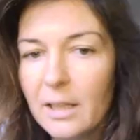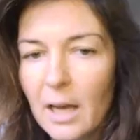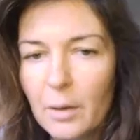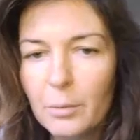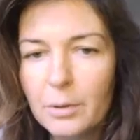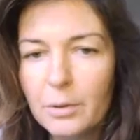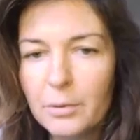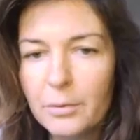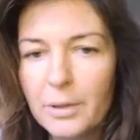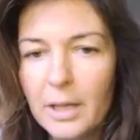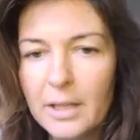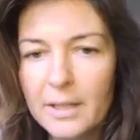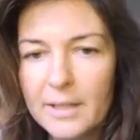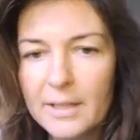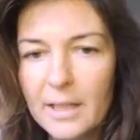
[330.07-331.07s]
I want to
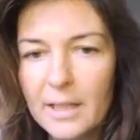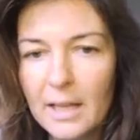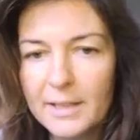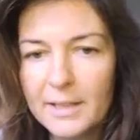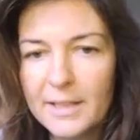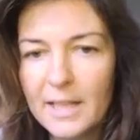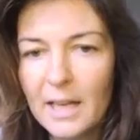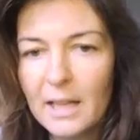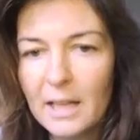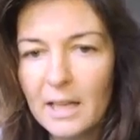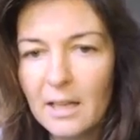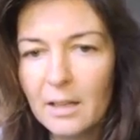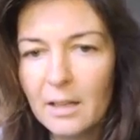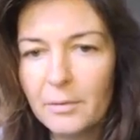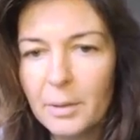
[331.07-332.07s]
create and sell a
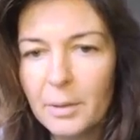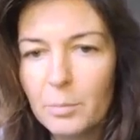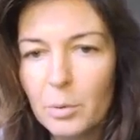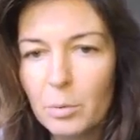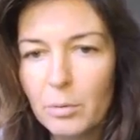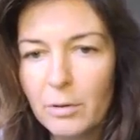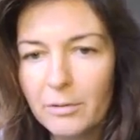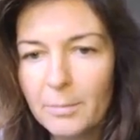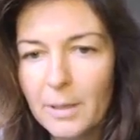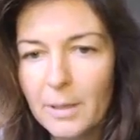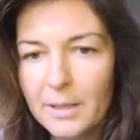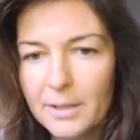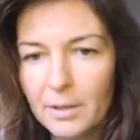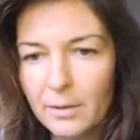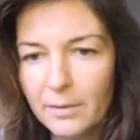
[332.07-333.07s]
coloring book with my
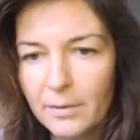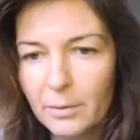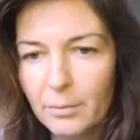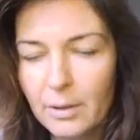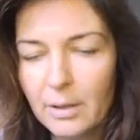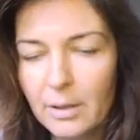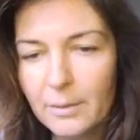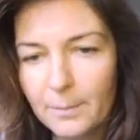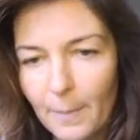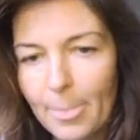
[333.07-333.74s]
software,